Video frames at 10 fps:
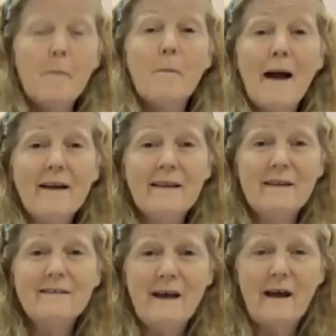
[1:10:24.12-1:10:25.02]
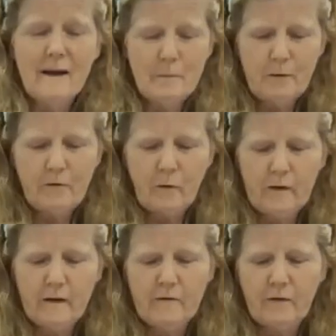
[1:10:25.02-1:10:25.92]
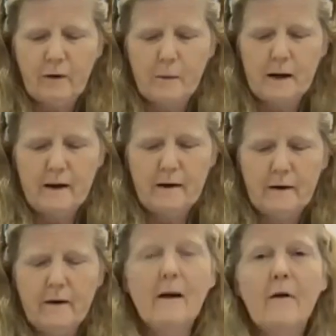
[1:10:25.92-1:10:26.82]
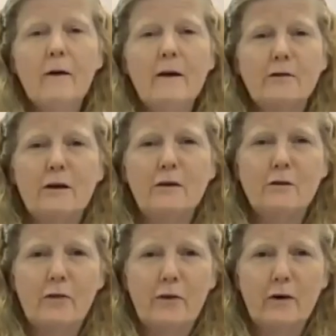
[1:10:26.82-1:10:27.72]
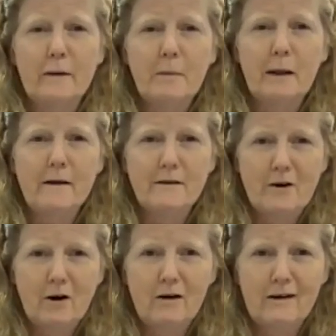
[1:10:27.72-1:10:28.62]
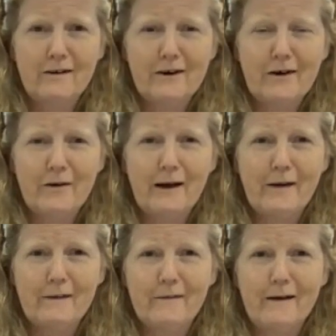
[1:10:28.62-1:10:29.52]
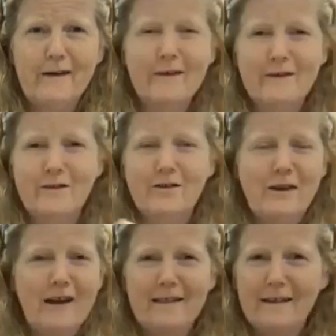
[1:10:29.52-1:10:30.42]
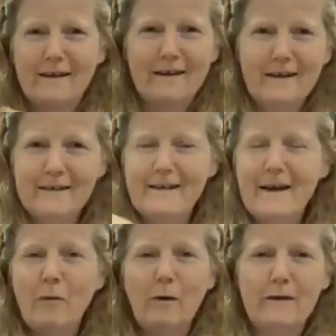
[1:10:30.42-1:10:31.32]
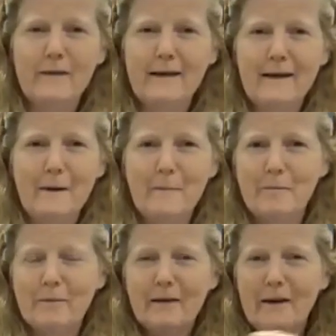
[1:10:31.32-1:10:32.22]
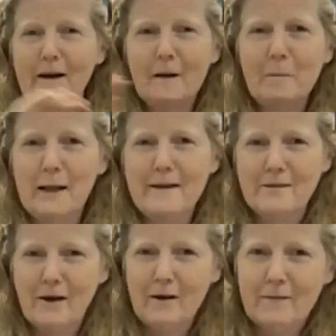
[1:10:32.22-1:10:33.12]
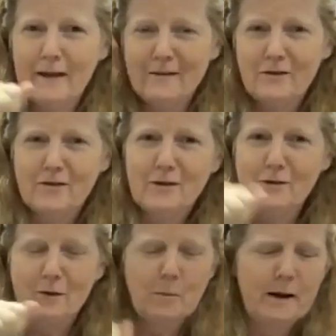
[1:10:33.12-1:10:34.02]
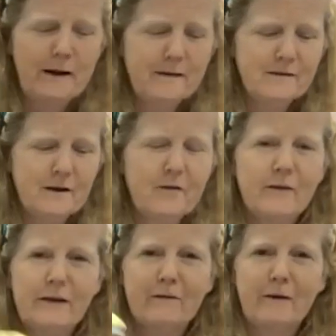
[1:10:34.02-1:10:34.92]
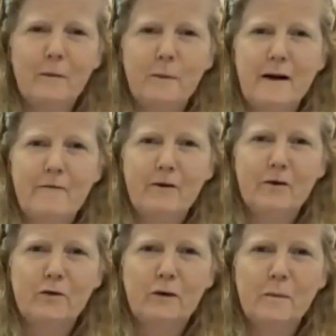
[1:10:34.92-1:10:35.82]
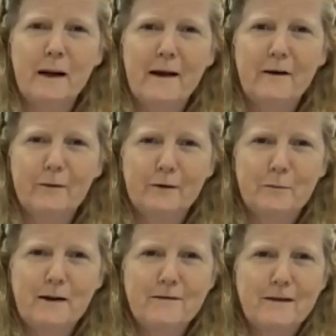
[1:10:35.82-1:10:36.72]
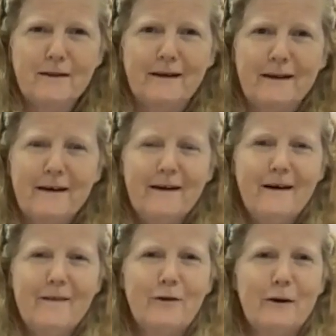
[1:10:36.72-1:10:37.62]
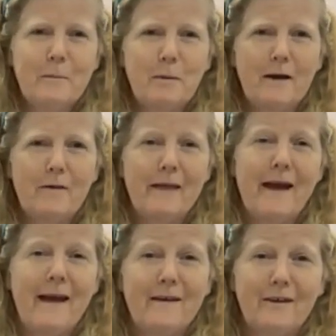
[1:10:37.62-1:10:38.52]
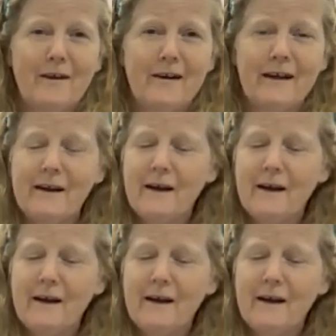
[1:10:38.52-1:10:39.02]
back in the day before the Furminator, we used to use a 30 blade to card undercoat out. We would just take one of the cutting blades off and just use the blade itself. And the first Furminator was basically a 30 blade with a handle on it.